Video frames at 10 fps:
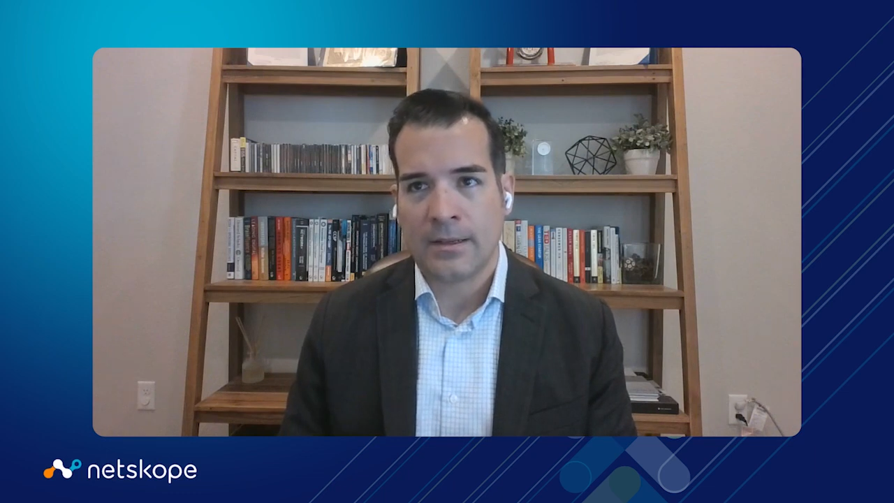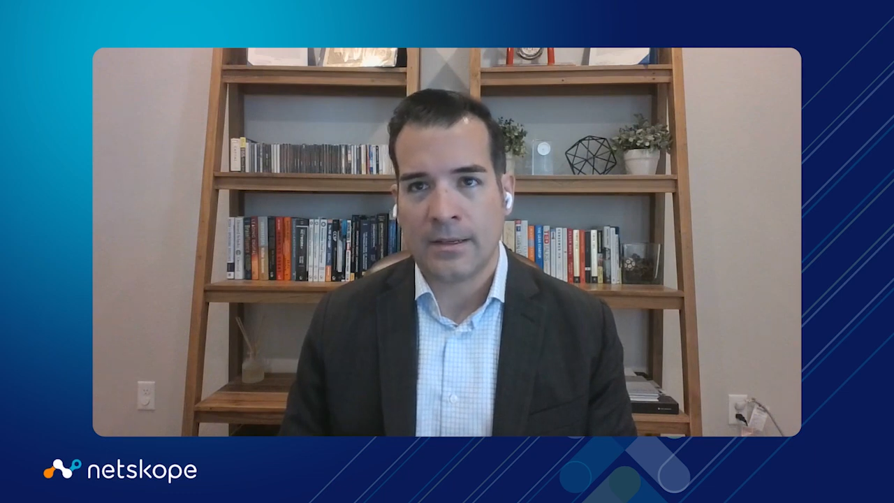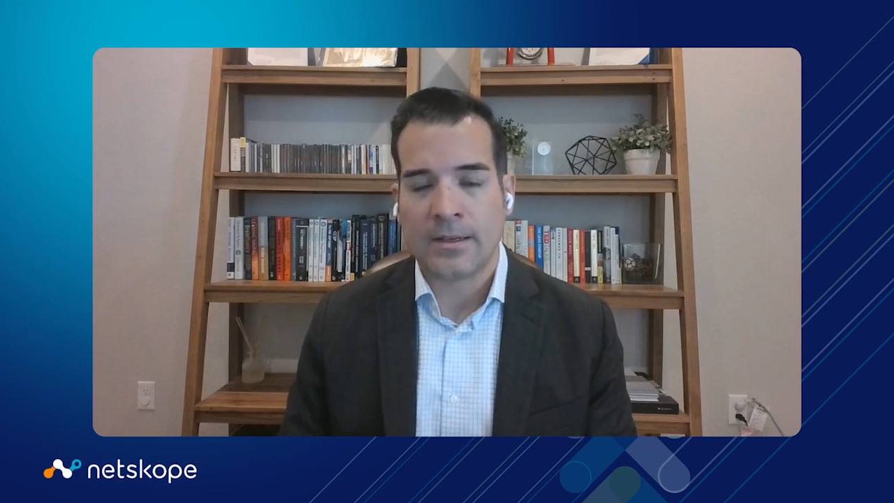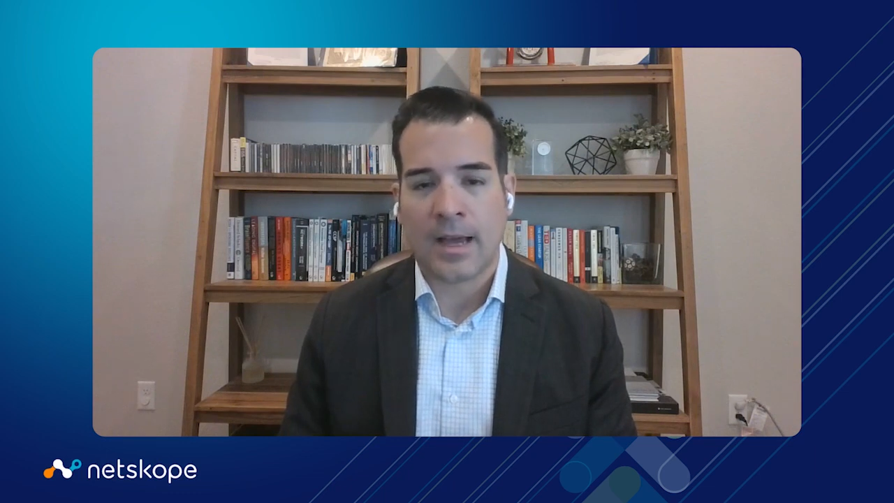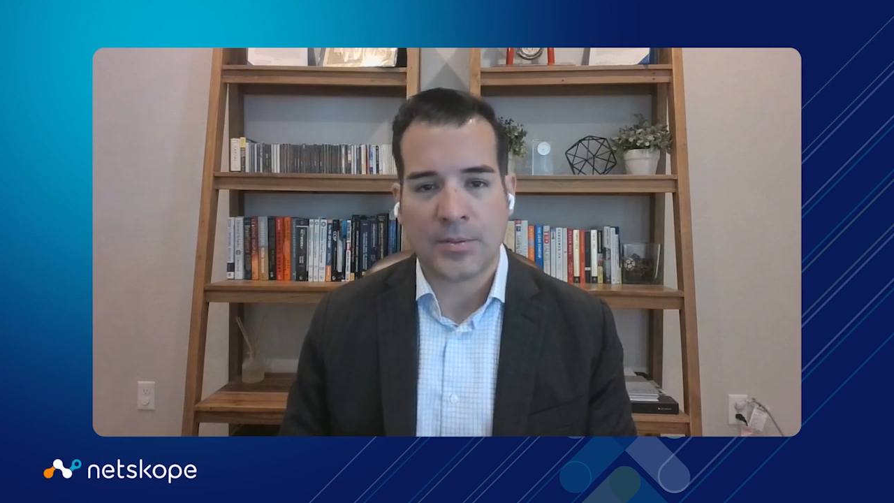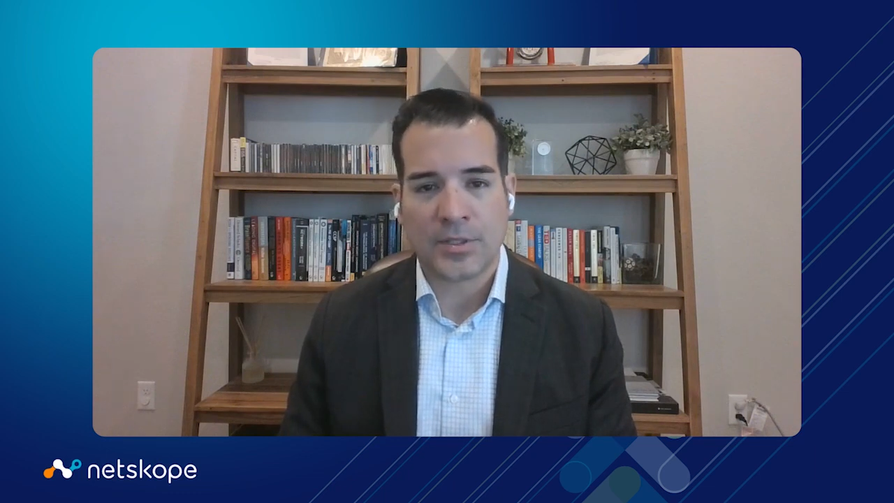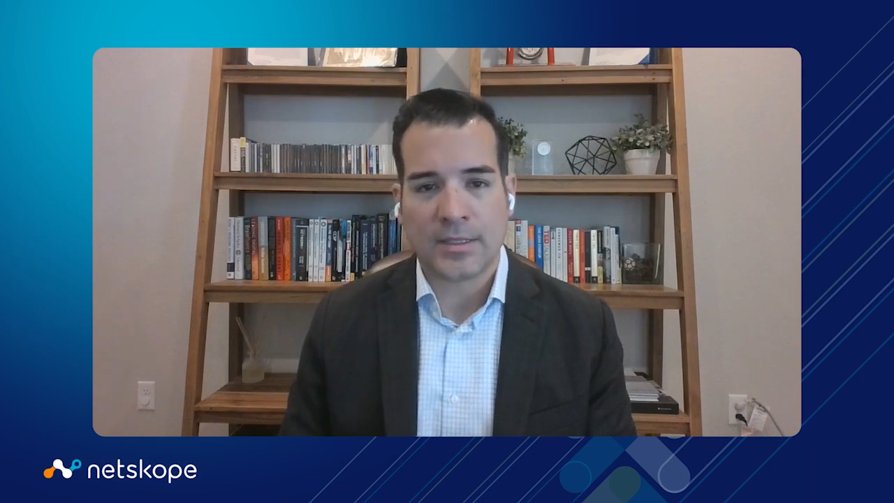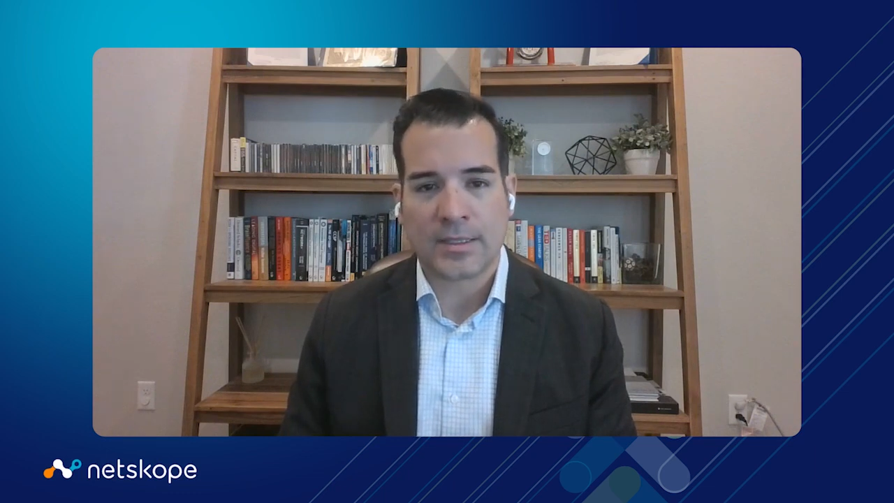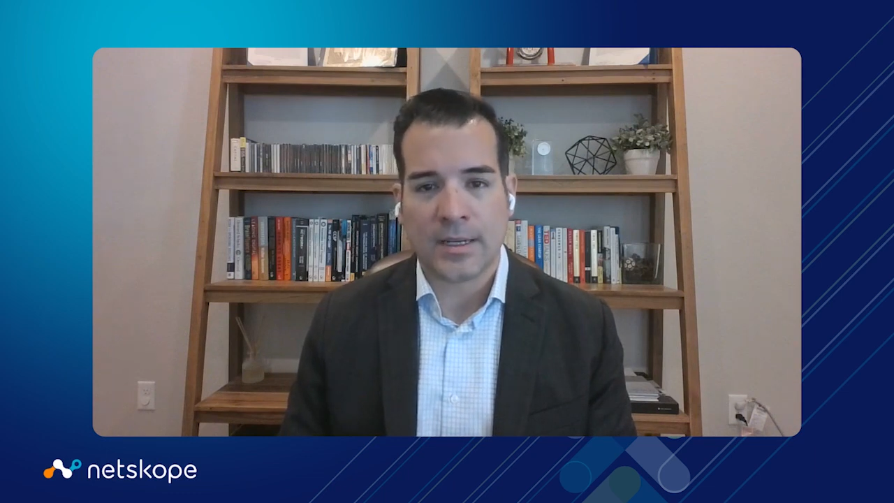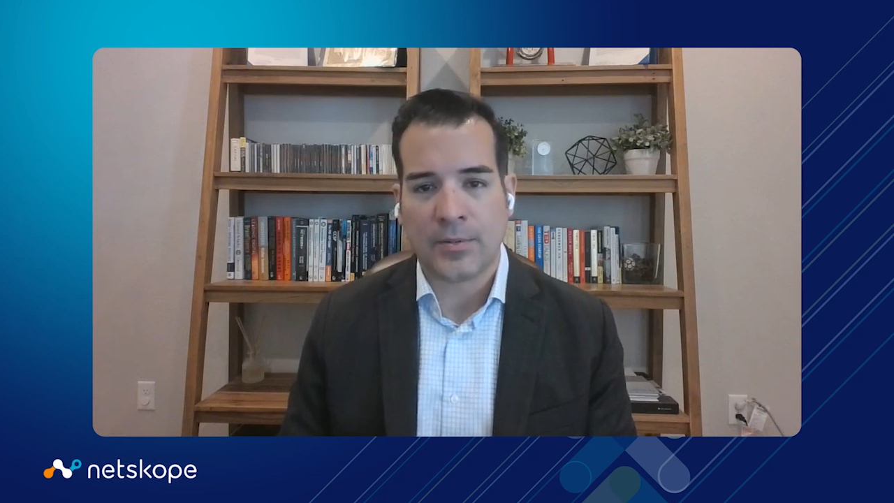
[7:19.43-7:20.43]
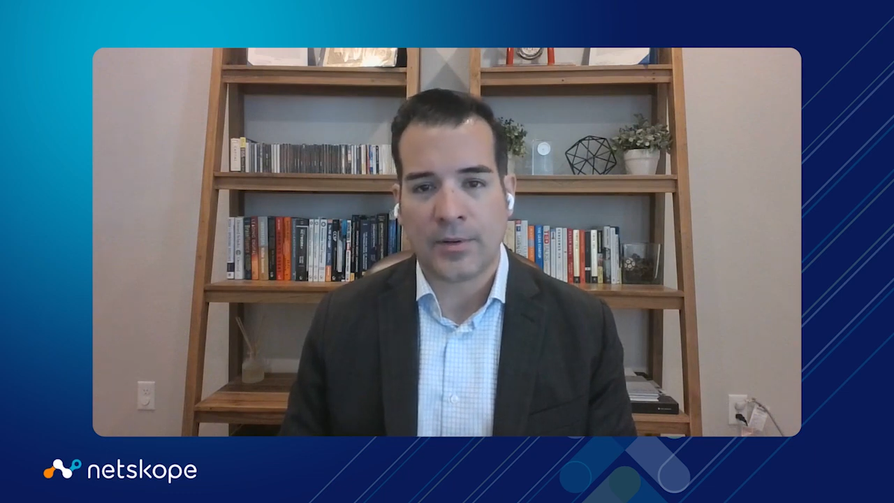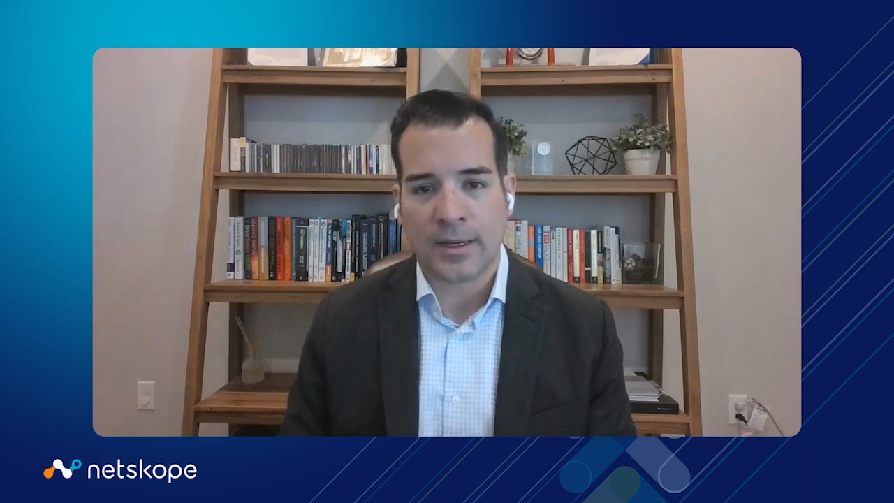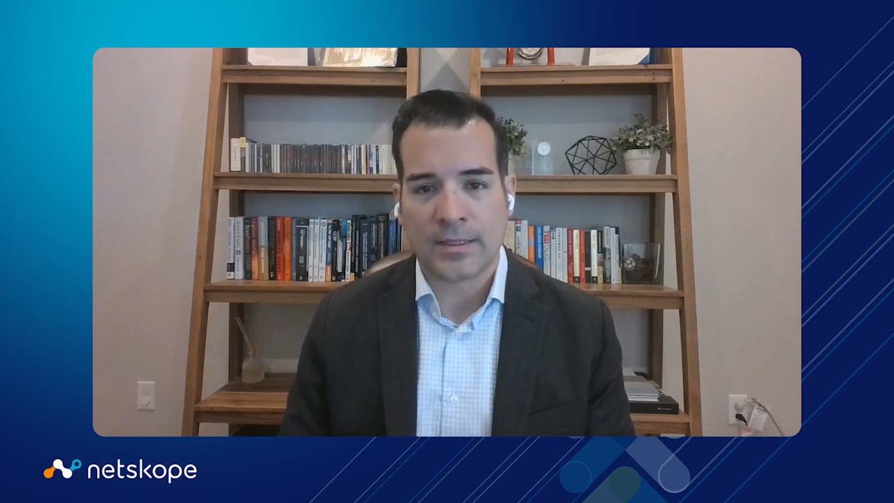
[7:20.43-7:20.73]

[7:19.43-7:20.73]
an adoption standpoint,